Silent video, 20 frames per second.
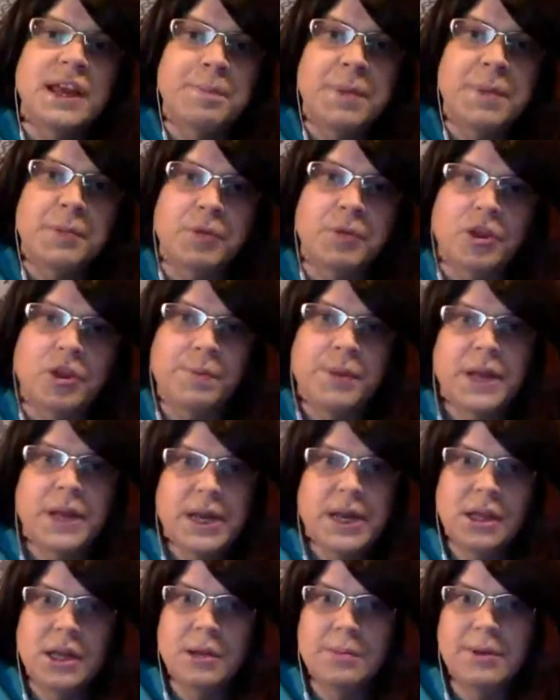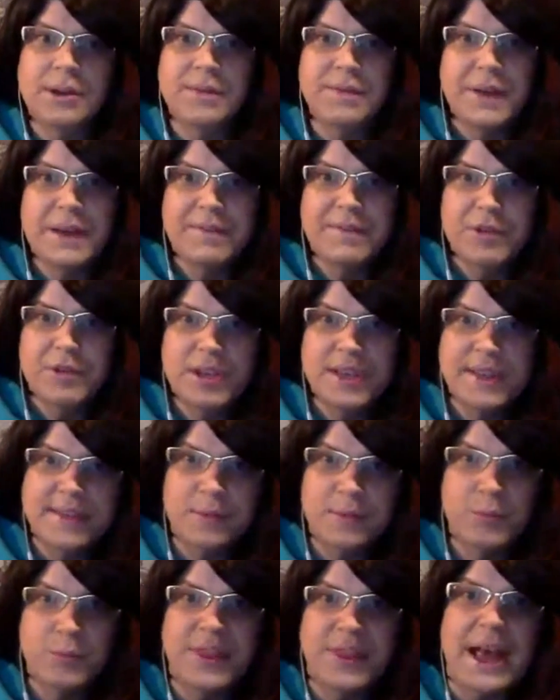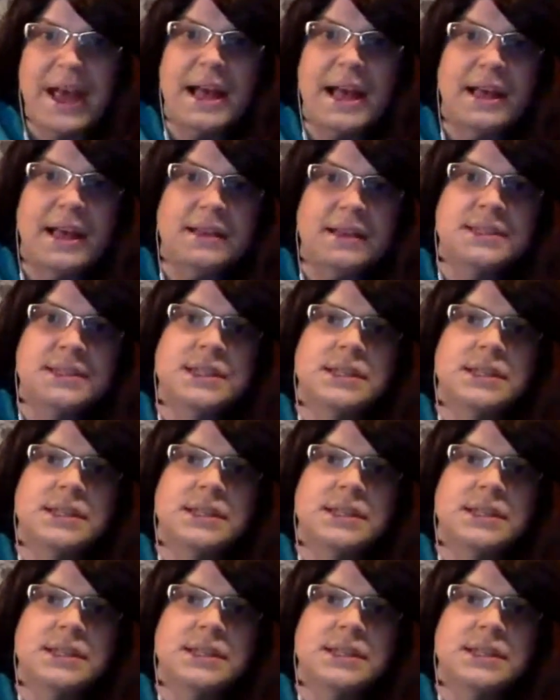Big Brother played a little bit of favoritism with that?